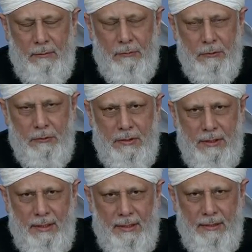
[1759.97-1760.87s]
And if
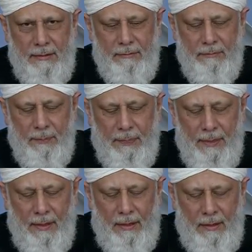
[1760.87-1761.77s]
you can find, or, uh,
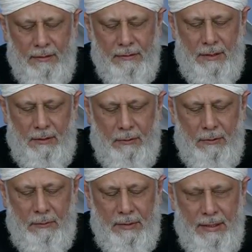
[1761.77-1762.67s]
but actually you
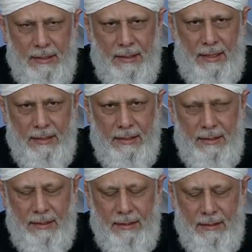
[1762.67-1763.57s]
will not be
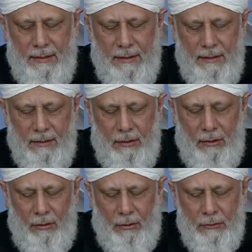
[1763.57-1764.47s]
able to find
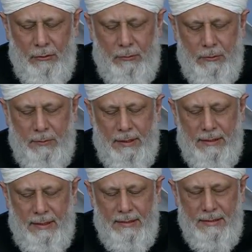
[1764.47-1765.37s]
any true person.
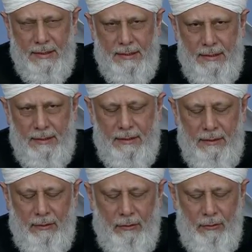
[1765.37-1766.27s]
So
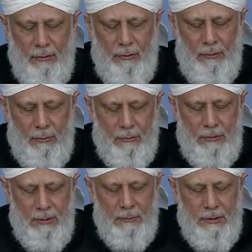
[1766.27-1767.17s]
then I
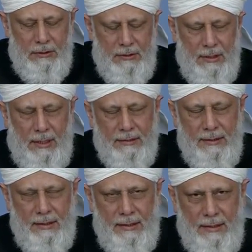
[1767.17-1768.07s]
only ask for
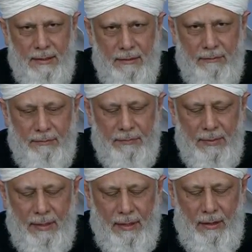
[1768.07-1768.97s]
that right which the
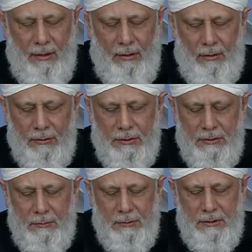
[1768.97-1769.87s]
right has been given
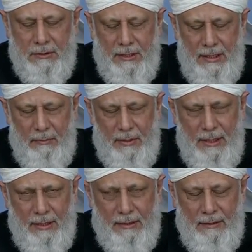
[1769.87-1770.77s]
to me by the Holy
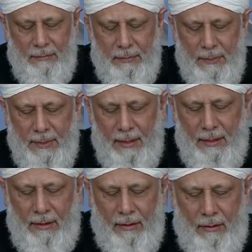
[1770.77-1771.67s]
Prophet
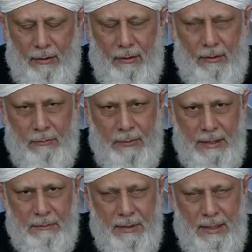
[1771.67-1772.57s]
And the people who
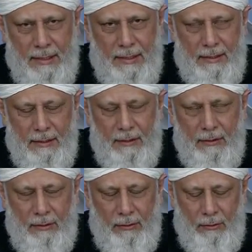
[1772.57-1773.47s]
have denied and
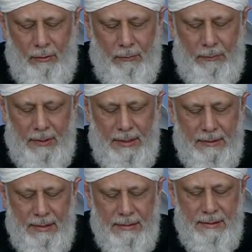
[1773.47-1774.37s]
those who object, they
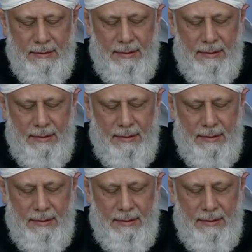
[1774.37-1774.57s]
have not